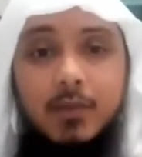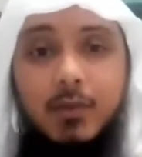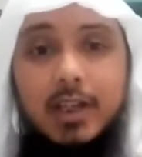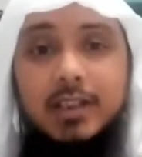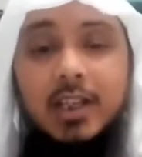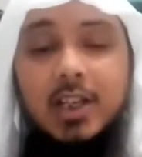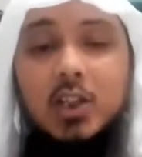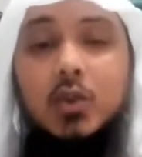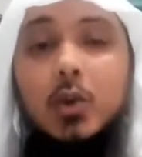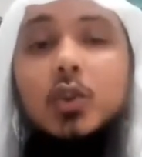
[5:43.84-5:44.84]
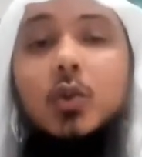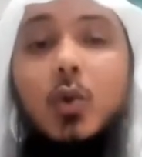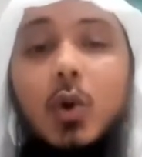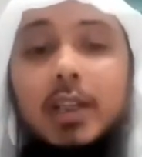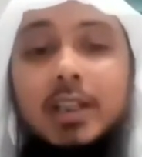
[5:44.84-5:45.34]
Right? So he's
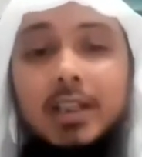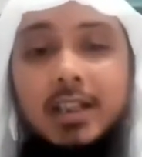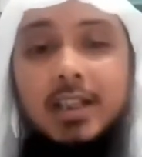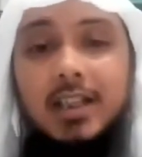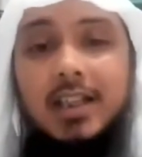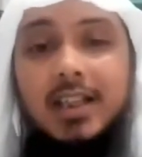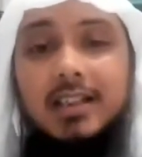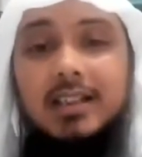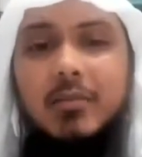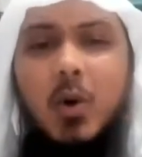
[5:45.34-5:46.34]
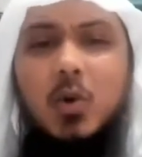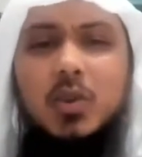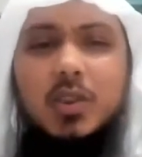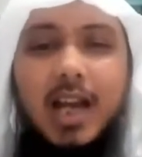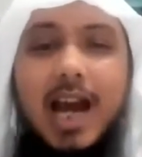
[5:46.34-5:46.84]
calling the
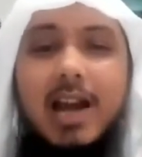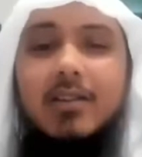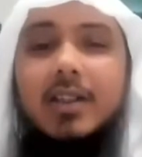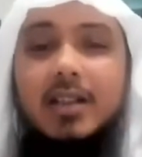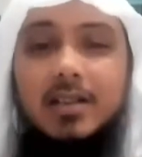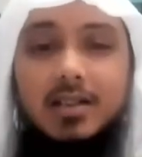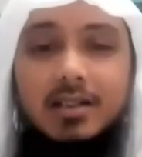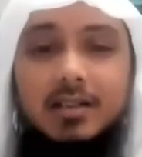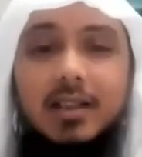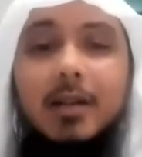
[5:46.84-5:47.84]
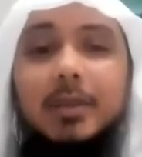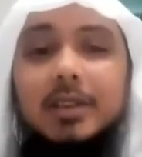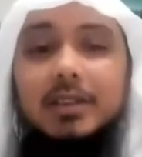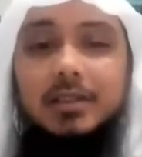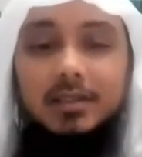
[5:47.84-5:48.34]
most arrogant,
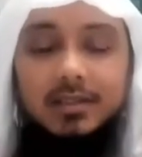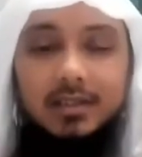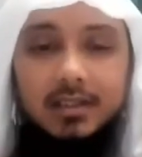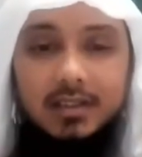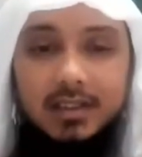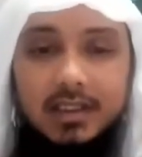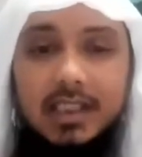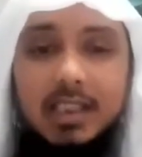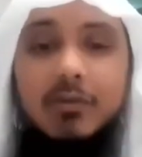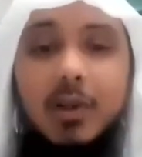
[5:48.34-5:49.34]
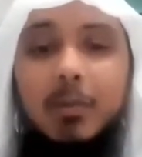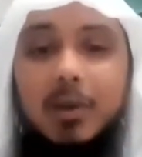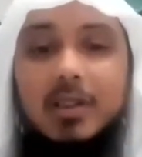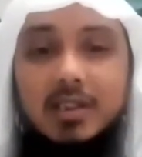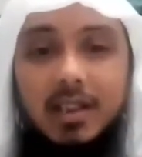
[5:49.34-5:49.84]
stubborn, evil
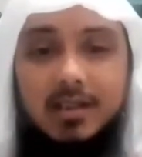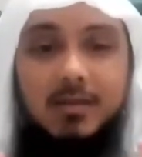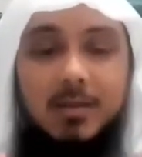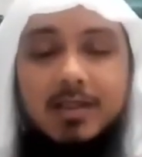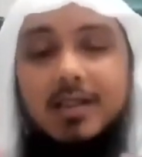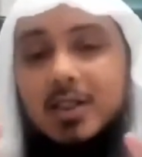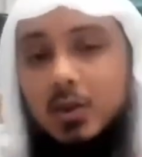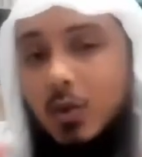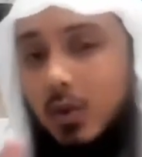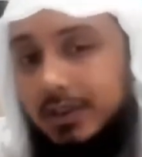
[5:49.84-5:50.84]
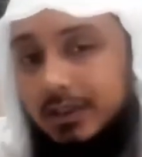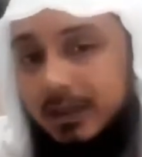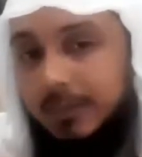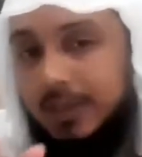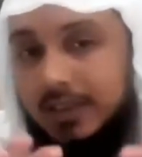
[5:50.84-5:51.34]
person, Allah is calling
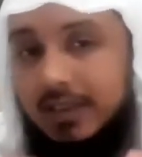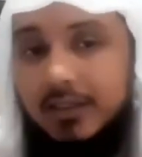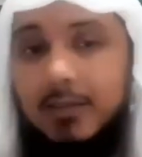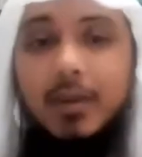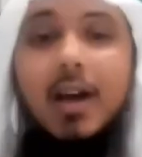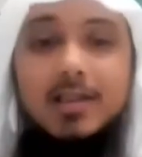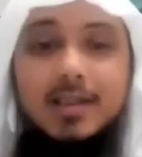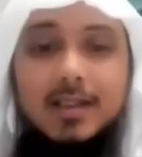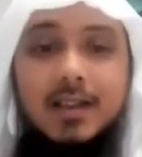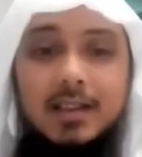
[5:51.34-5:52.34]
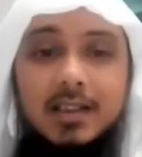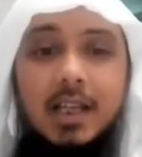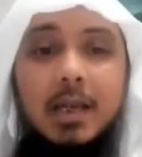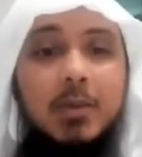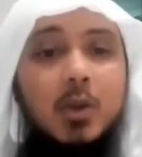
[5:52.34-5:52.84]
them, giving them last chance.
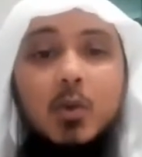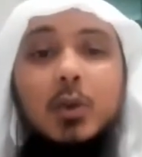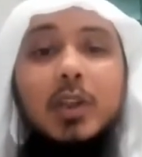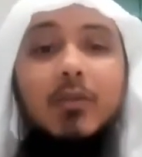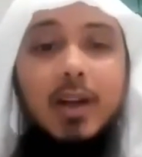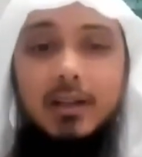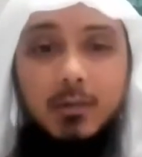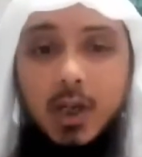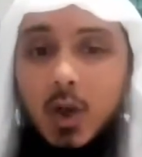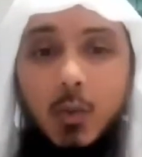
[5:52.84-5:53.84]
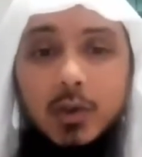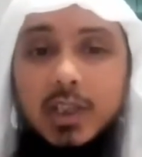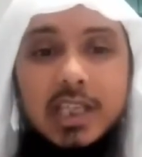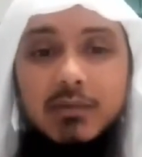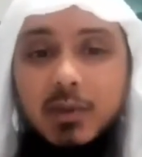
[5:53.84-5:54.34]
Because what do they want? What do
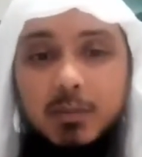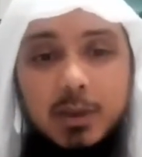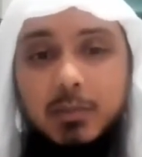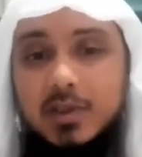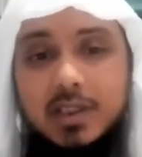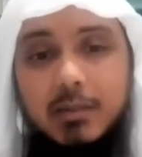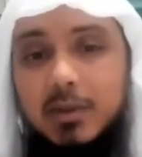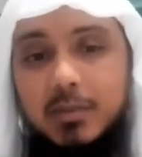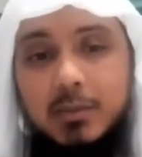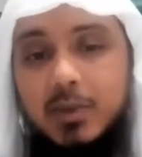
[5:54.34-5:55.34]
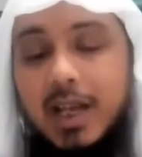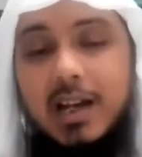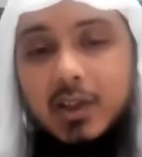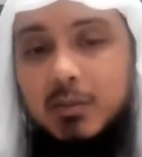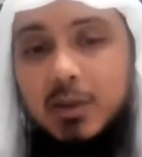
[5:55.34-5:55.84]
the evil people, stubborn people,
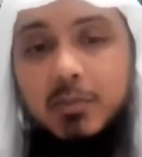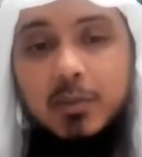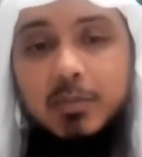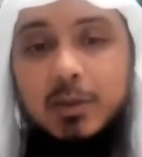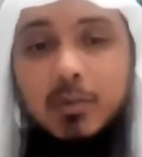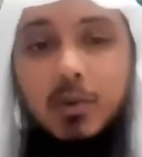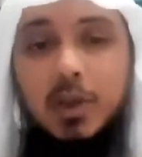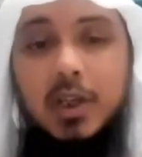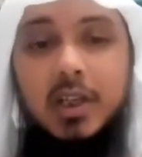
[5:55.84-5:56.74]
arrogant people